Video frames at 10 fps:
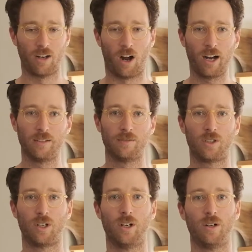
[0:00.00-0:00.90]
All right,
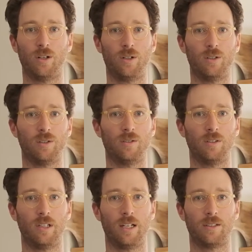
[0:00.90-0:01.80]
so
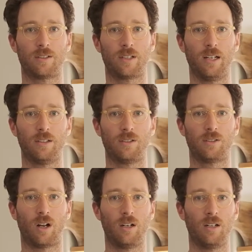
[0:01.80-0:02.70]
let's get
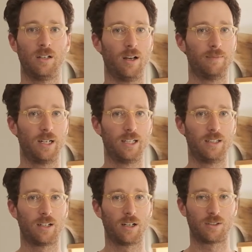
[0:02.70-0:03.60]
started. I'm ready
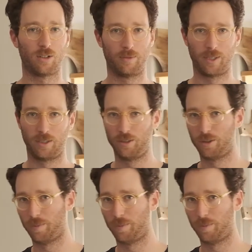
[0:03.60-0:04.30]
to cook, so I'm gonna use